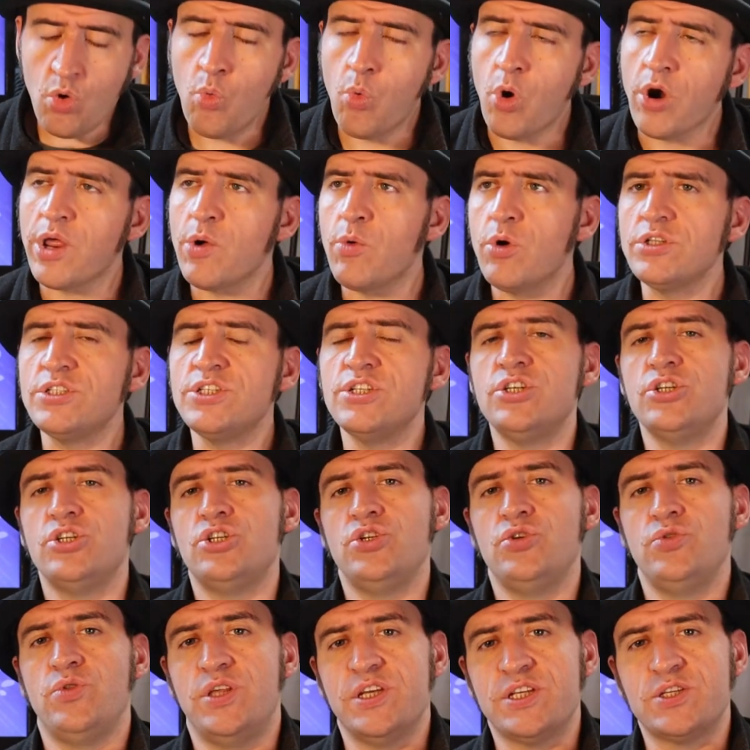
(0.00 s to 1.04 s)
What I wanted to
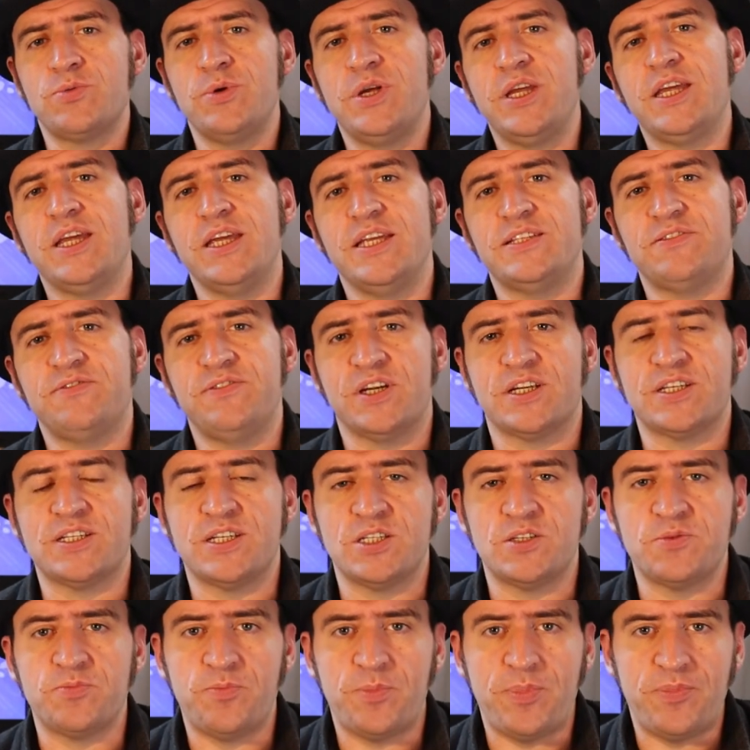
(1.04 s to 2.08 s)
do this week is fix
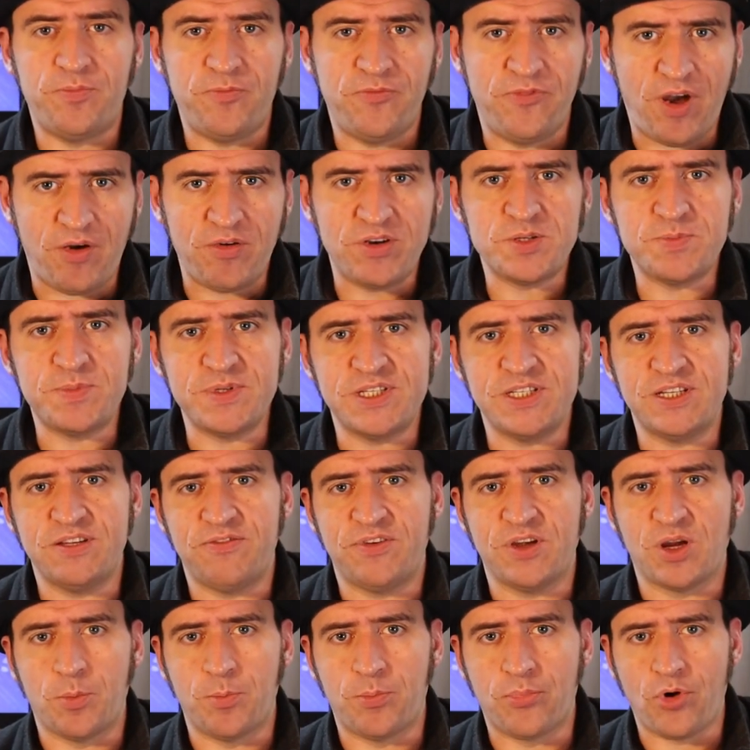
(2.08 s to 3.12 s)
a very
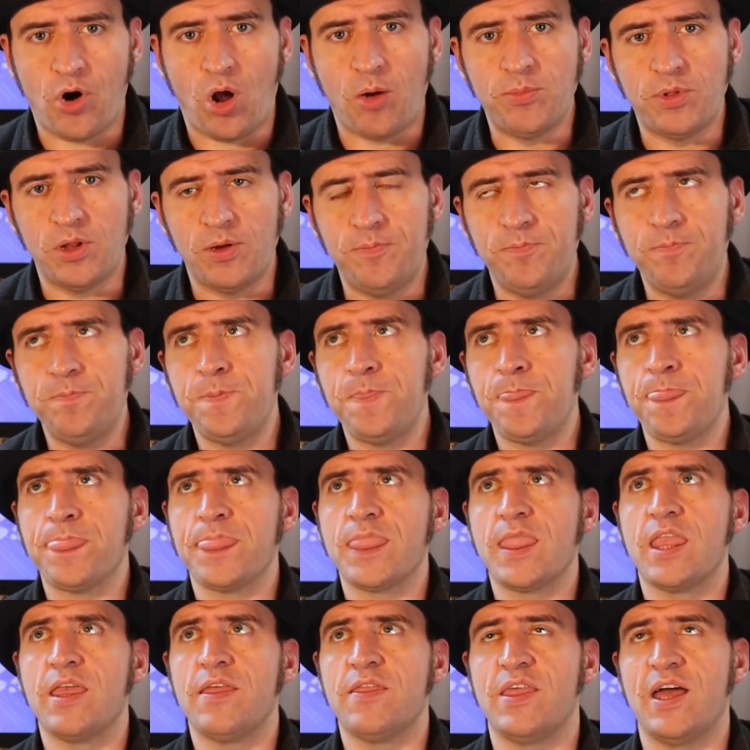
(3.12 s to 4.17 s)
specific problem
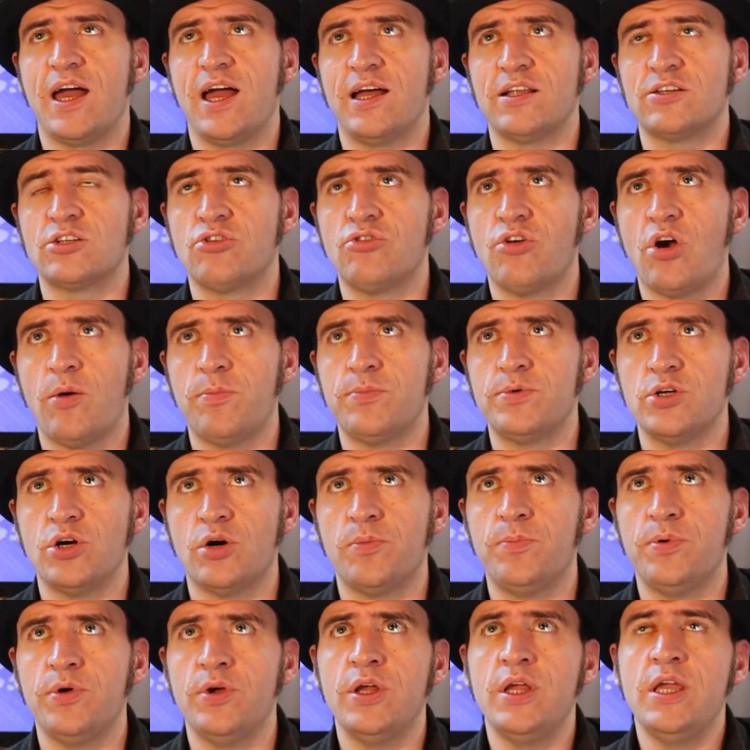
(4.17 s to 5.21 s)
that cropped
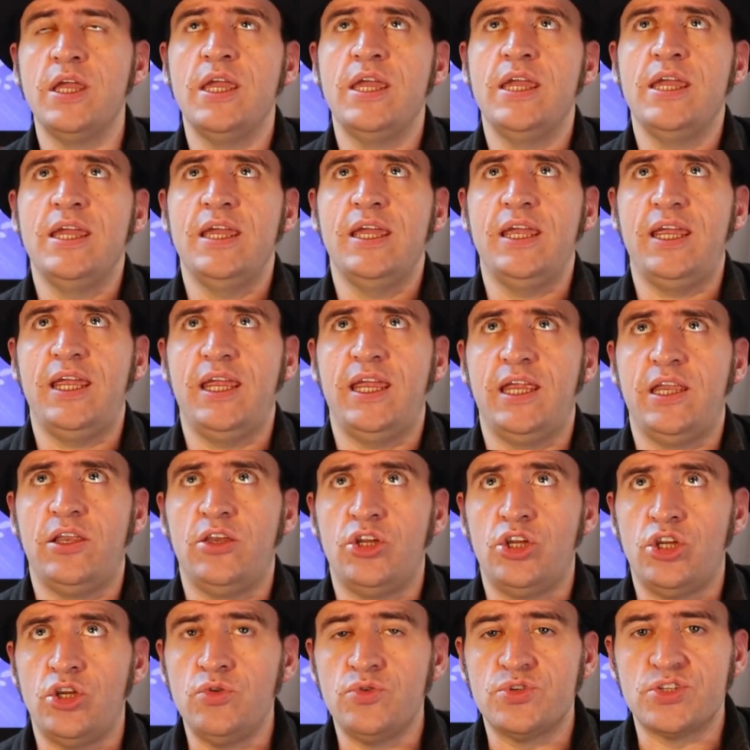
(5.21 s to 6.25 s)
up
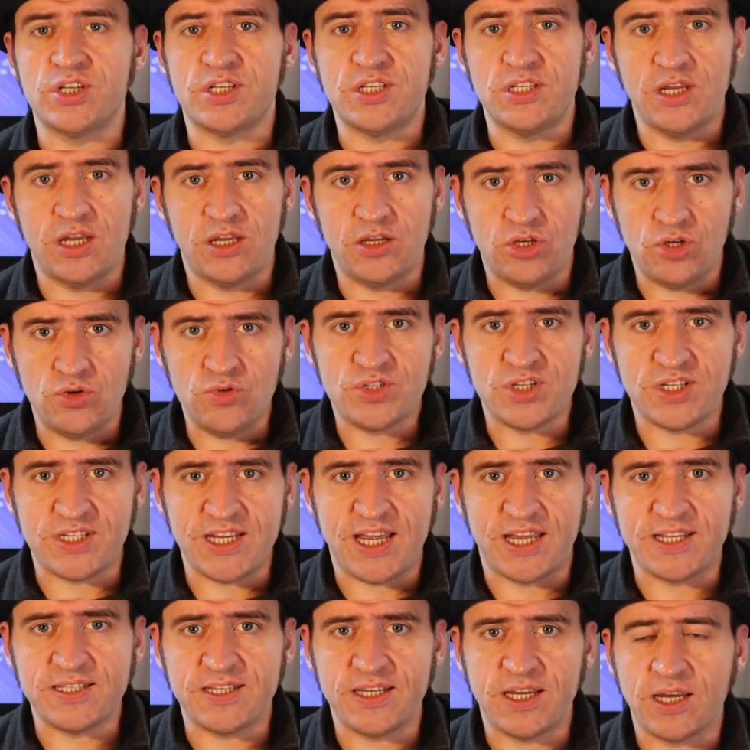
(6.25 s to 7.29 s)
in user
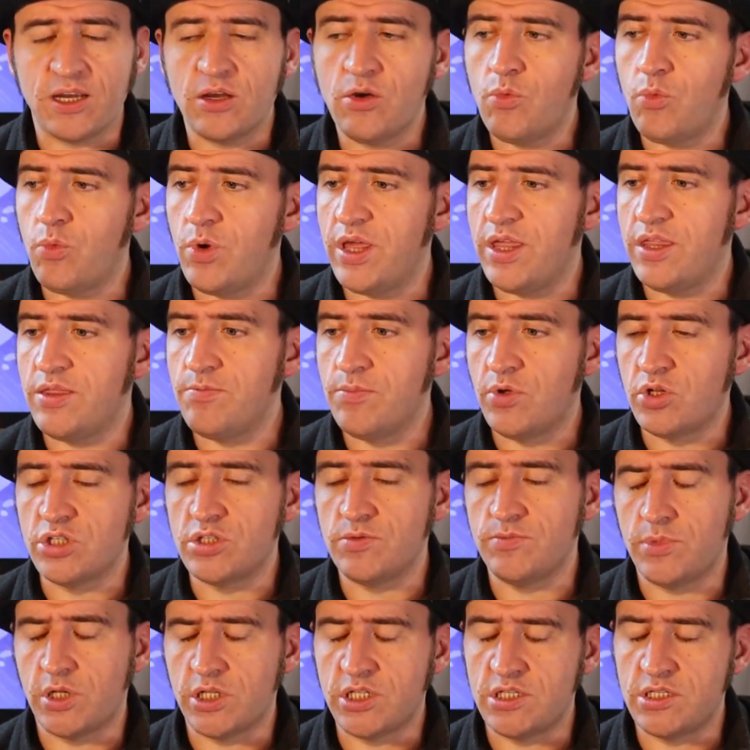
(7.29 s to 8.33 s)
testing with
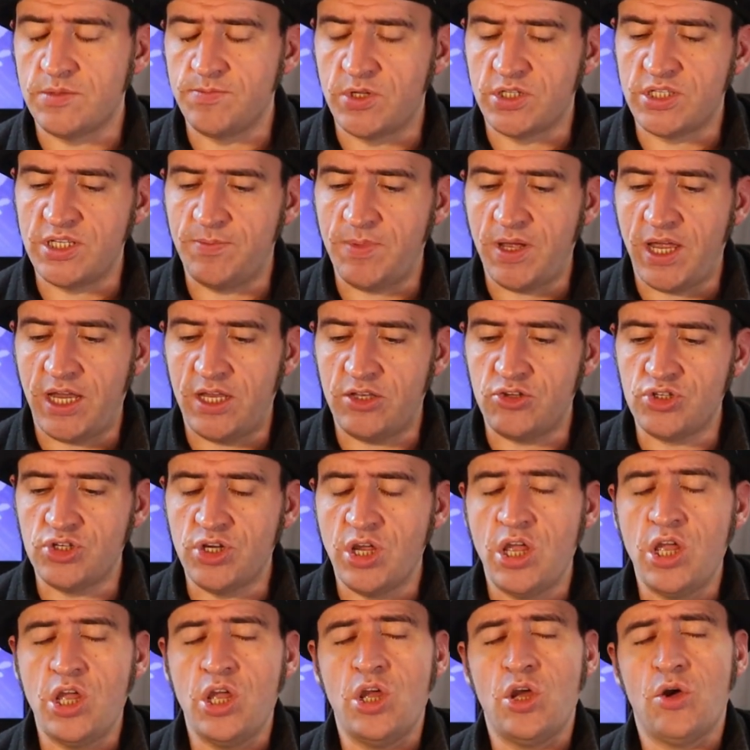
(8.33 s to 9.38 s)

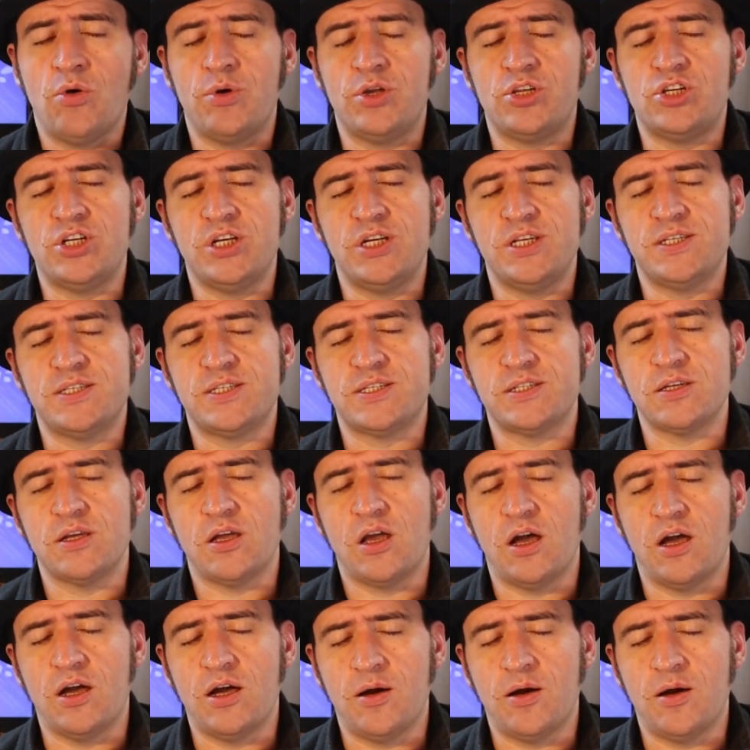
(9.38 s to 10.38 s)
multi-page, which is